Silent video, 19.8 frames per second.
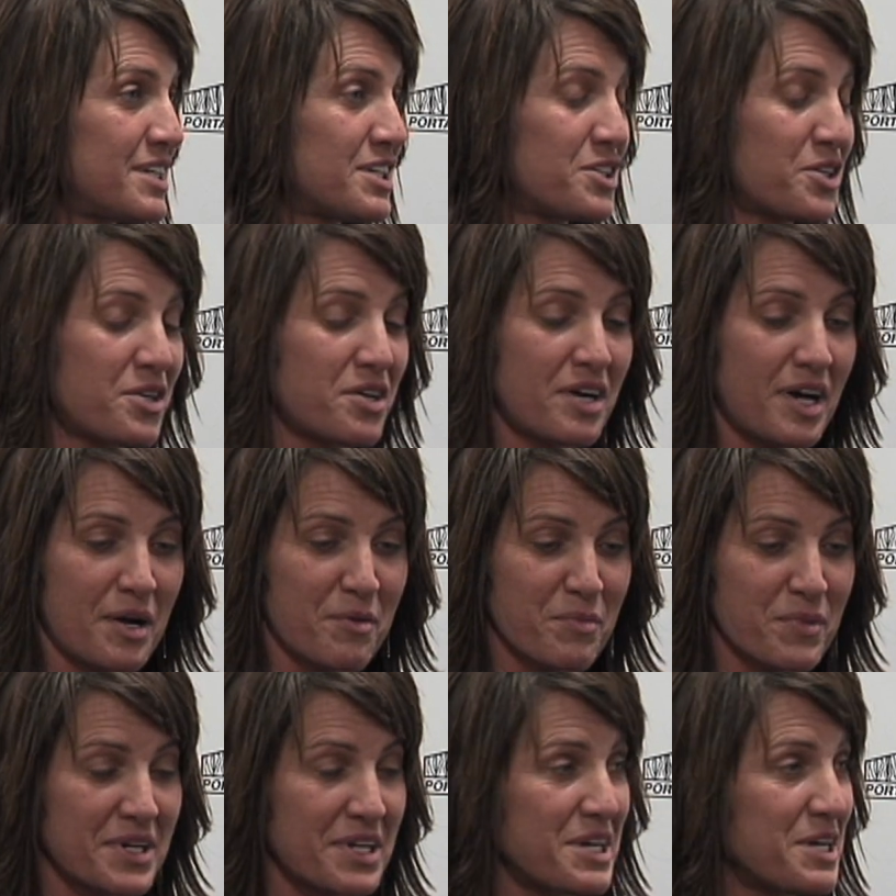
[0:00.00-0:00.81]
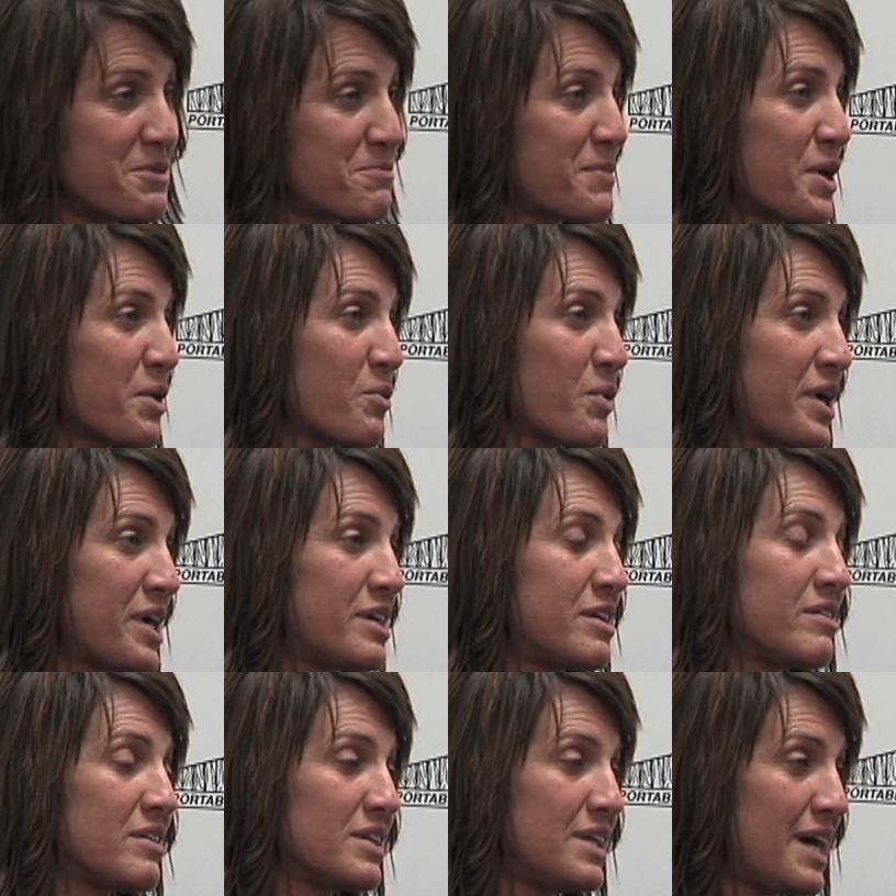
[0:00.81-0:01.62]
no, I'm going to hit my way
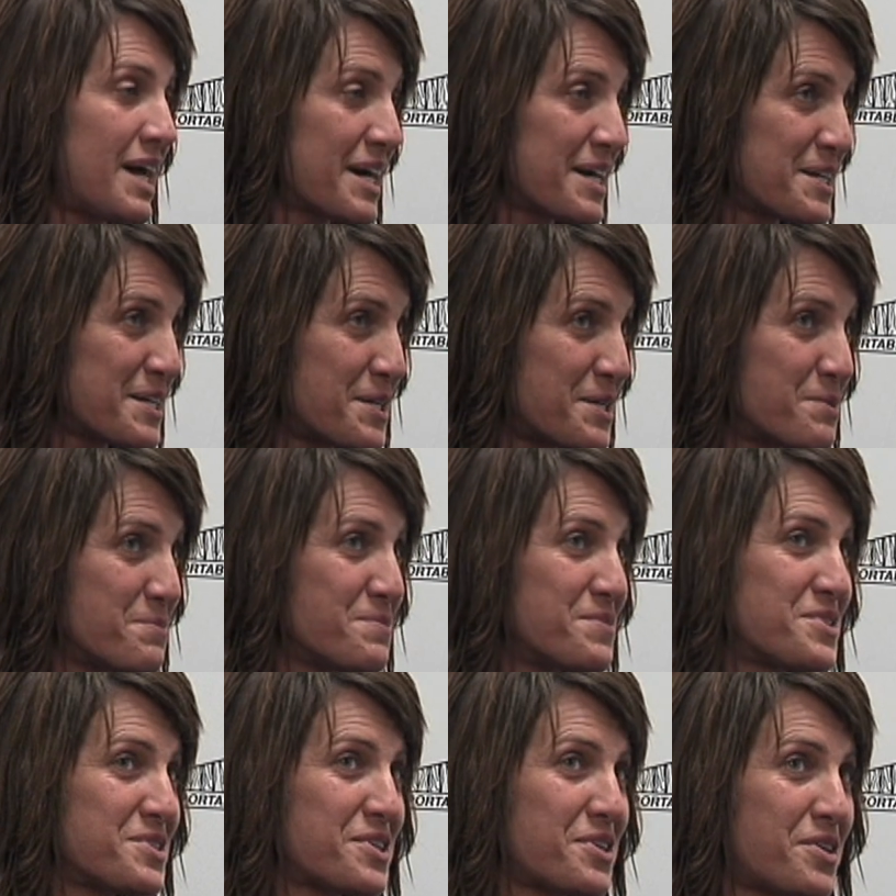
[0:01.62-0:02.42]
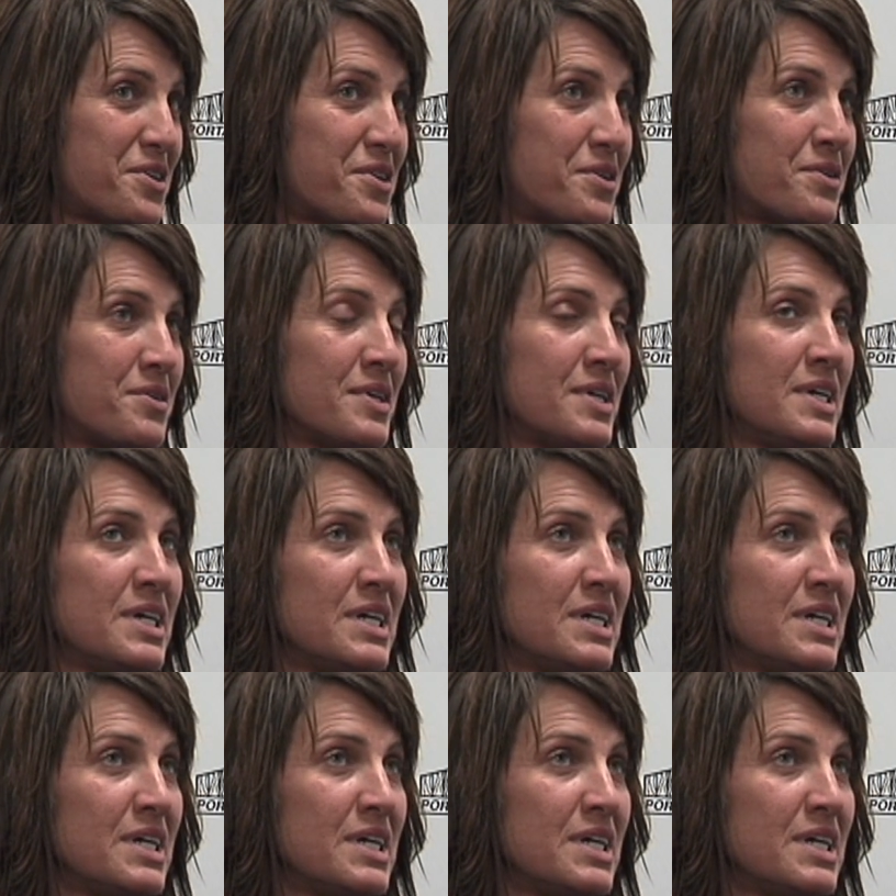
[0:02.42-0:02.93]
into the lineup. So,